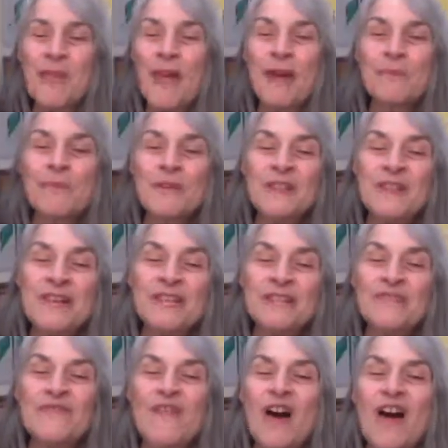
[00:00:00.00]
And when they
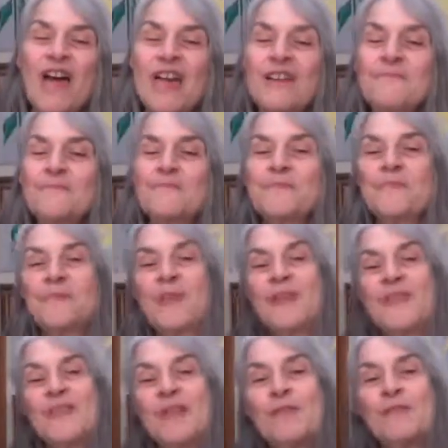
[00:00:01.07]
divide,
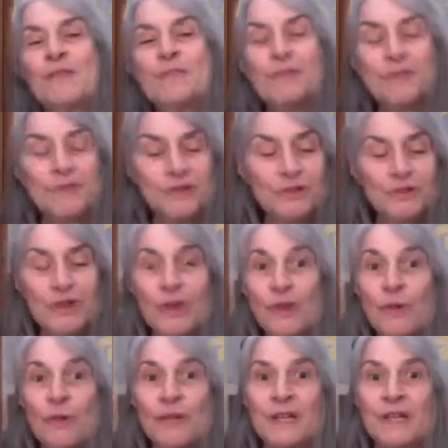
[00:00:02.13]
they reproduce
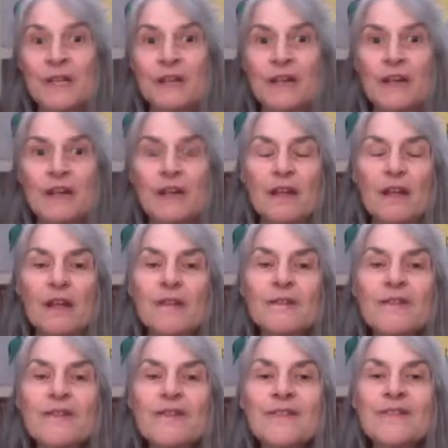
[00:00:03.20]
according
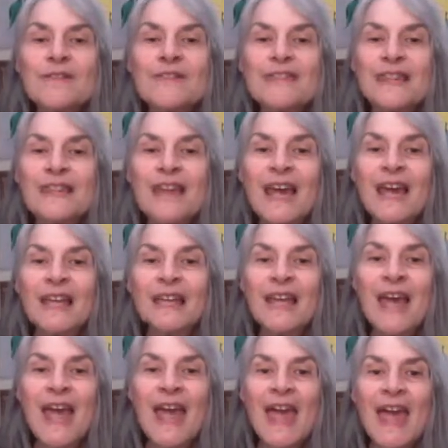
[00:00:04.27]
to the
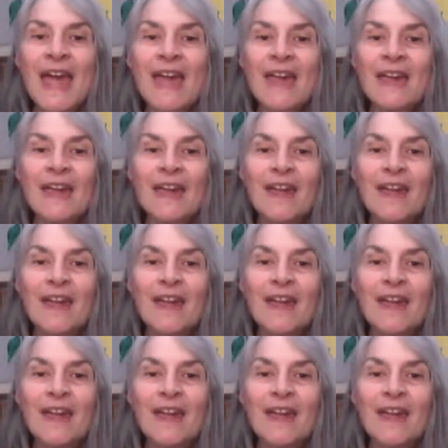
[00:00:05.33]
DNA